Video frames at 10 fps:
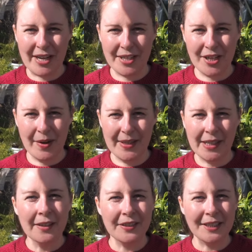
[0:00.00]
ready to go in
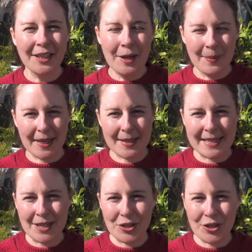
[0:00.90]
the oven. We're going to
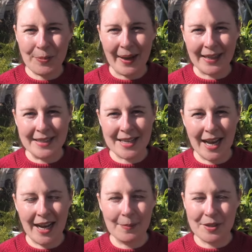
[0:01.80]
send you back in
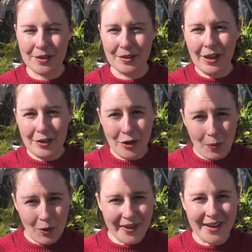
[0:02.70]
time to
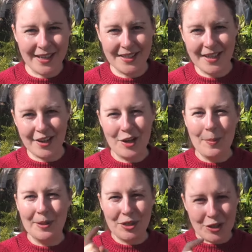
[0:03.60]
not one night ago,
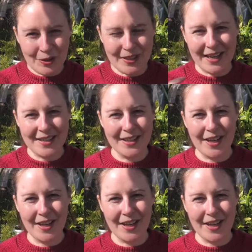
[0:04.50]
but two nights